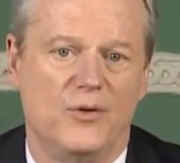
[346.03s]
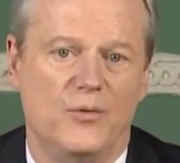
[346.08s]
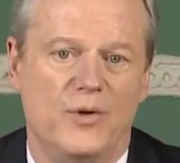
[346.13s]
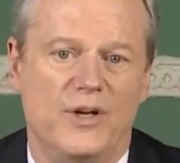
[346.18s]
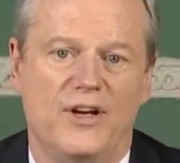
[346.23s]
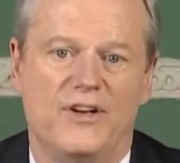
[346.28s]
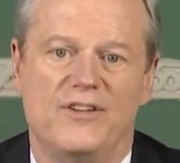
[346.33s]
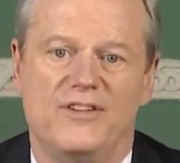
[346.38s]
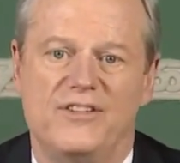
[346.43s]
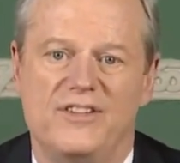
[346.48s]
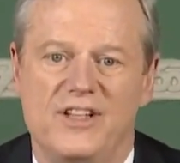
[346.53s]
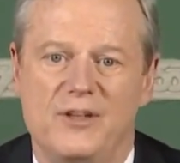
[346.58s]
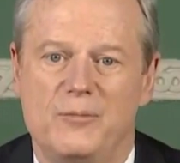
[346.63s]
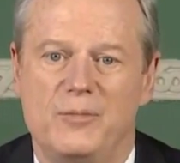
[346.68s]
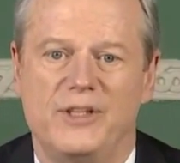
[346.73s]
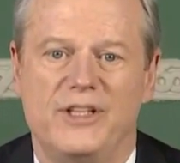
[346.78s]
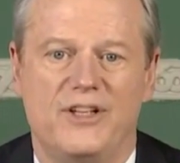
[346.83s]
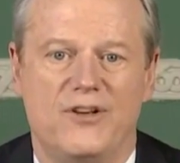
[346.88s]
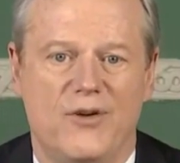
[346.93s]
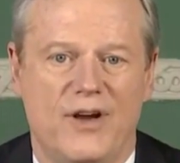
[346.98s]
We are
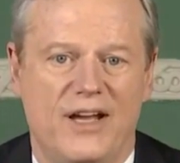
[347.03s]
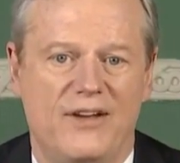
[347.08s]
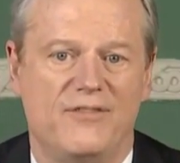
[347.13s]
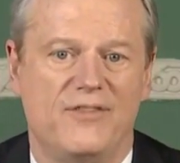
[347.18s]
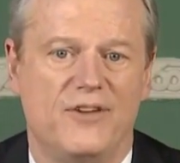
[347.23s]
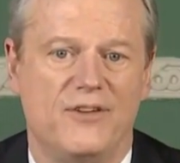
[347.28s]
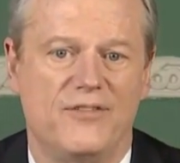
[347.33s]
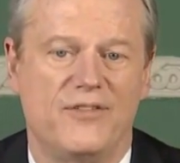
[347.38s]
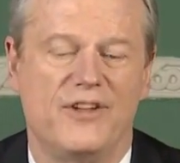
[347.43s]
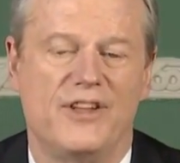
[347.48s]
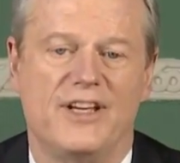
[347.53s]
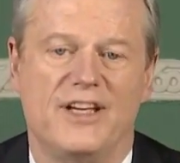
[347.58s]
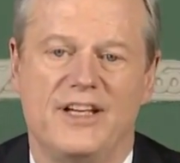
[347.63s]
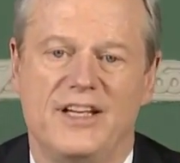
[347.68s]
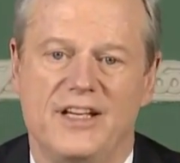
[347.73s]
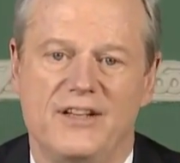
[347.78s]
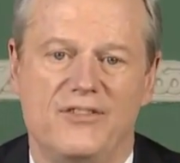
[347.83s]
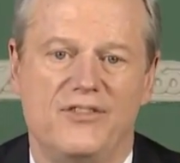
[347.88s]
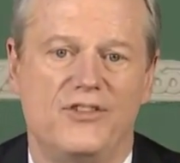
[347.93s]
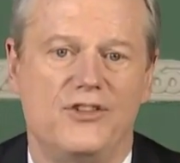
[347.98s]
deeply grateful for the
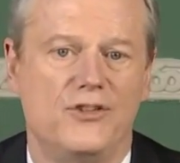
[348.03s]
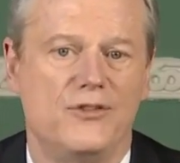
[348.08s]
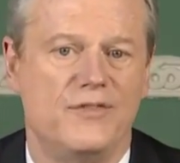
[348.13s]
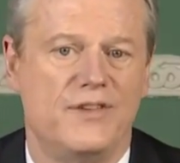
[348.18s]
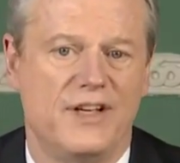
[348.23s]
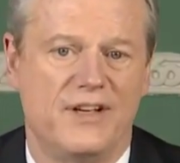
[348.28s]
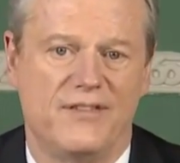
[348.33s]
gifts you've